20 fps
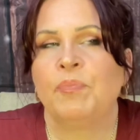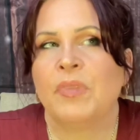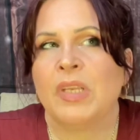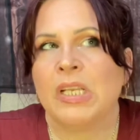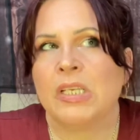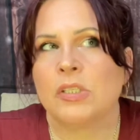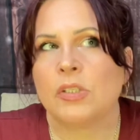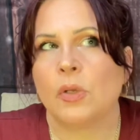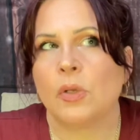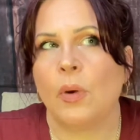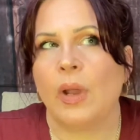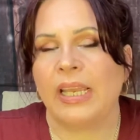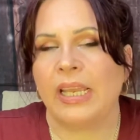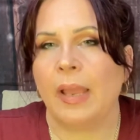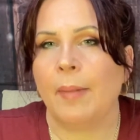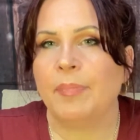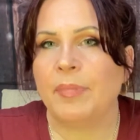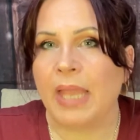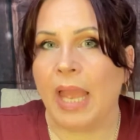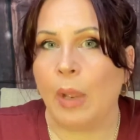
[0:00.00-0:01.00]
So I
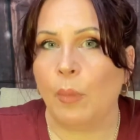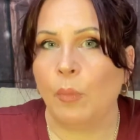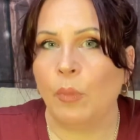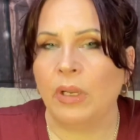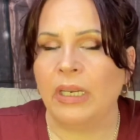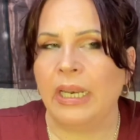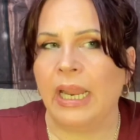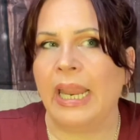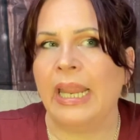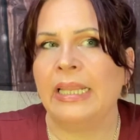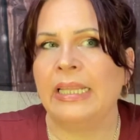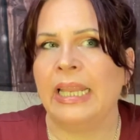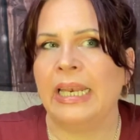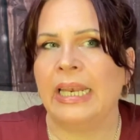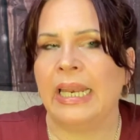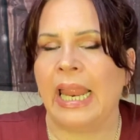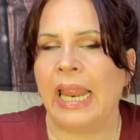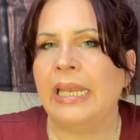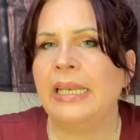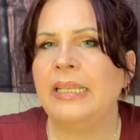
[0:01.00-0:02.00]
kept that one, and
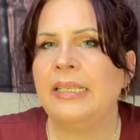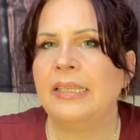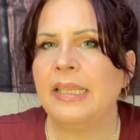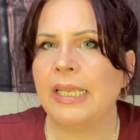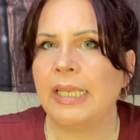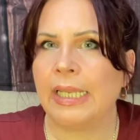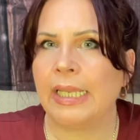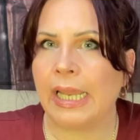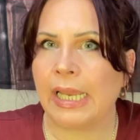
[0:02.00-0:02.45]
then anything